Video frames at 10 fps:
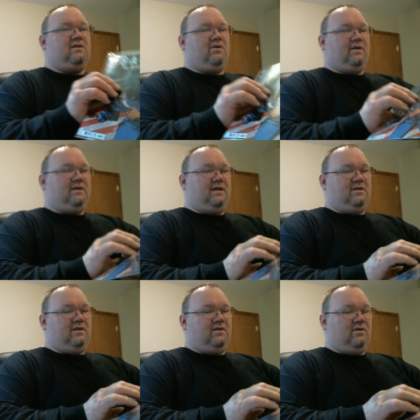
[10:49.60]
are
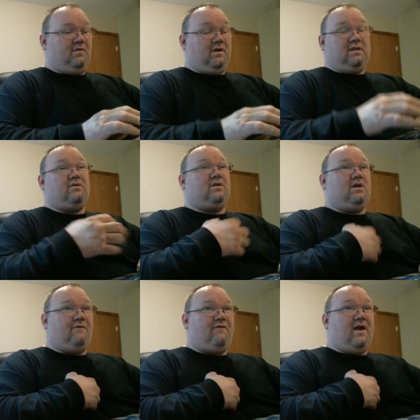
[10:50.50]
decent because I was such
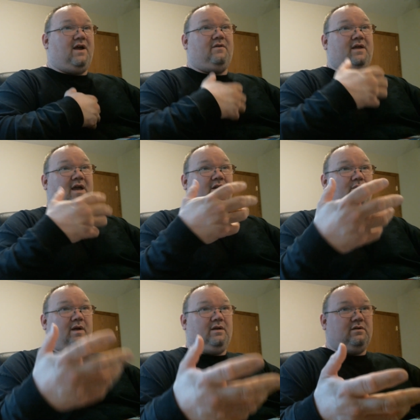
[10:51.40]
a fan of the
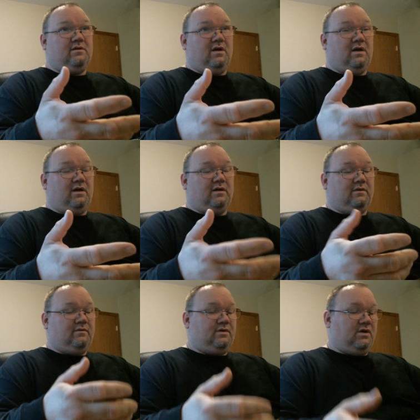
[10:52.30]
animated uh,
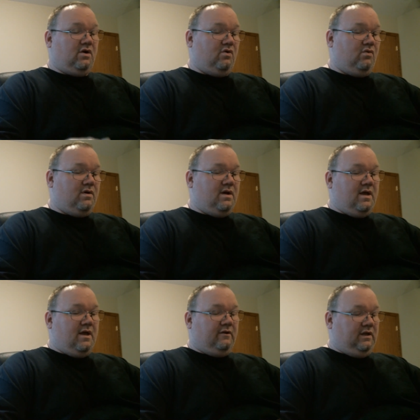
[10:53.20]
show.
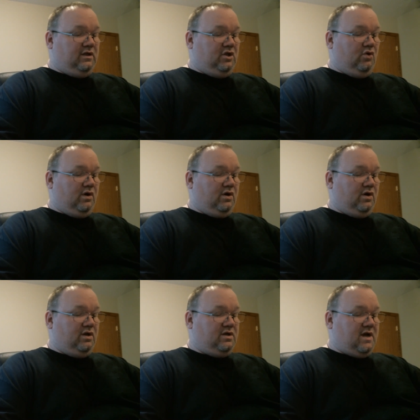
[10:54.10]
These do a
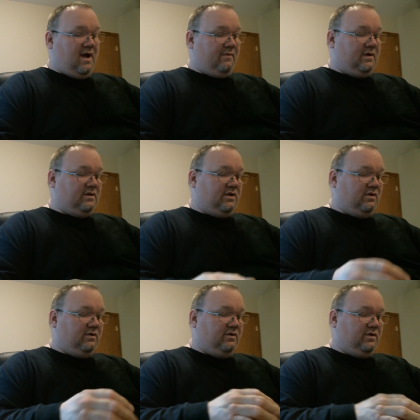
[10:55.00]
good job
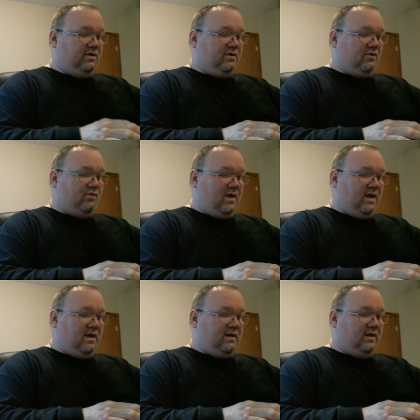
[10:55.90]
considering they're, they're
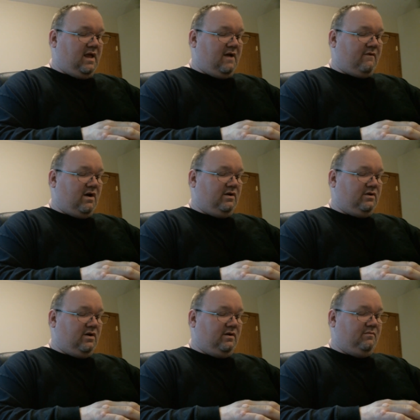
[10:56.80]
written and they have art
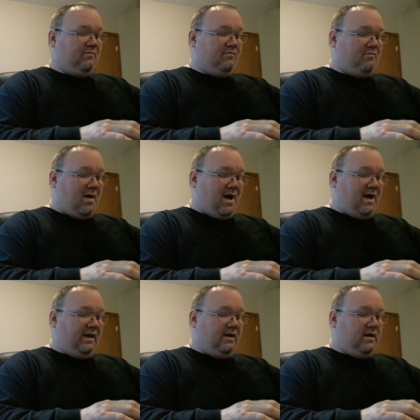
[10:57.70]
done
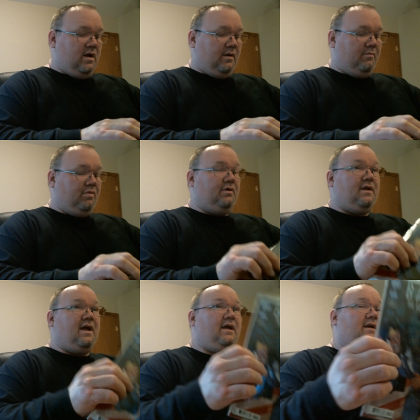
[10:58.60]
by Burnett